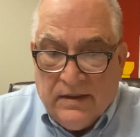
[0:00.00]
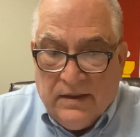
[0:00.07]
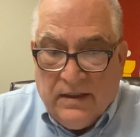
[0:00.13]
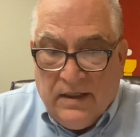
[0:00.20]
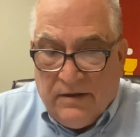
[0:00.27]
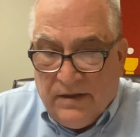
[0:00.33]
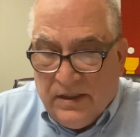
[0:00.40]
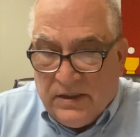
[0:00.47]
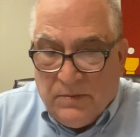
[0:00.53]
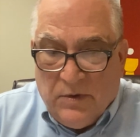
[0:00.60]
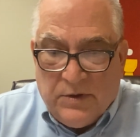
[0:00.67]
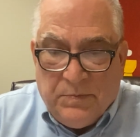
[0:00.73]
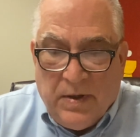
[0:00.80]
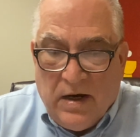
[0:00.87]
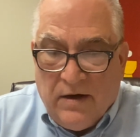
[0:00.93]
And there he is, the
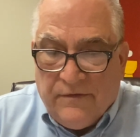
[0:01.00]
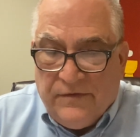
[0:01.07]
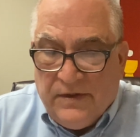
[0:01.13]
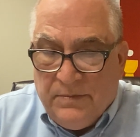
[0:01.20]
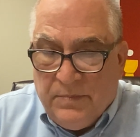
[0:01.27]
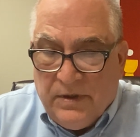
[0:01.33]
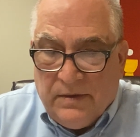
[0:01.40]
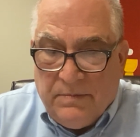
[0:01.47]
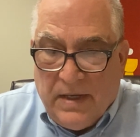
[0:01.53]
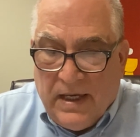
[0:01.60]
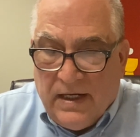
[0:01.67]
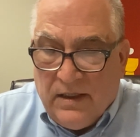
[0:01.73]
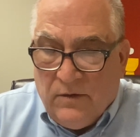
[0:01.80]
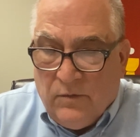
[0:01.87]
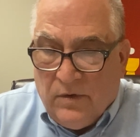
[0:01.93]
most powerfully built
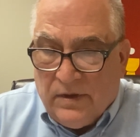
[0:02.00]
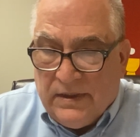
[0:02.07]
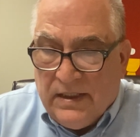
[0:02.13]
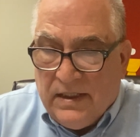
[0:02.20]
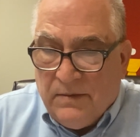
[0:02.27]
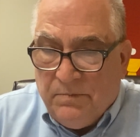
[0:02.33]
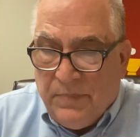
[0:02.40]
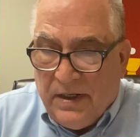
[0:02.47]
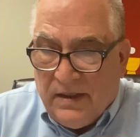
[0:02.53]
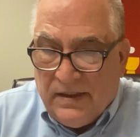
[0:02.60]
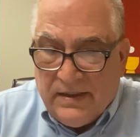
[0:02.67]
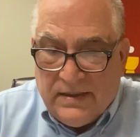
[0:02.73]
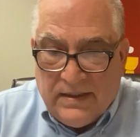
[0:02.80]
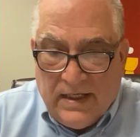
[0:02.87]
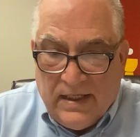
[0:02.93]
man in the world. He can barely
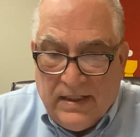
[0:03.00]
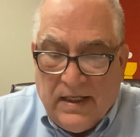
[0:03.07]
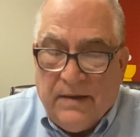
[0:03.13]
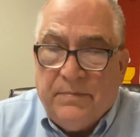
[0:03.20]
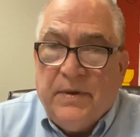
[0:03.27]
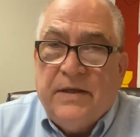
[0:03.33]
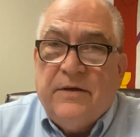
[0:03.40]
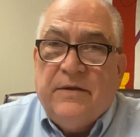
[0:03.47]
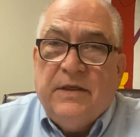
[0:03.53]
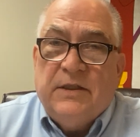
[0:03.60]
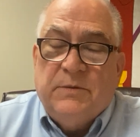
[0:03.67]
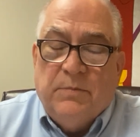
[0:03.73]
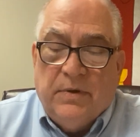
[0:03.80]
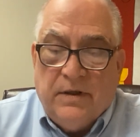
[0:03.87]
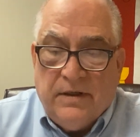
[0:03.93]
stand up under
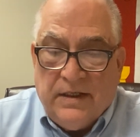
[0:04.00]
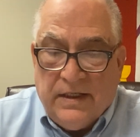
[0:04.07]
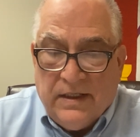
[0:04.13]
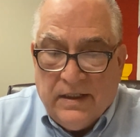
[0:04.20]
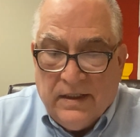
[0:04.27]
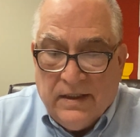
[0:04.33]
this burden.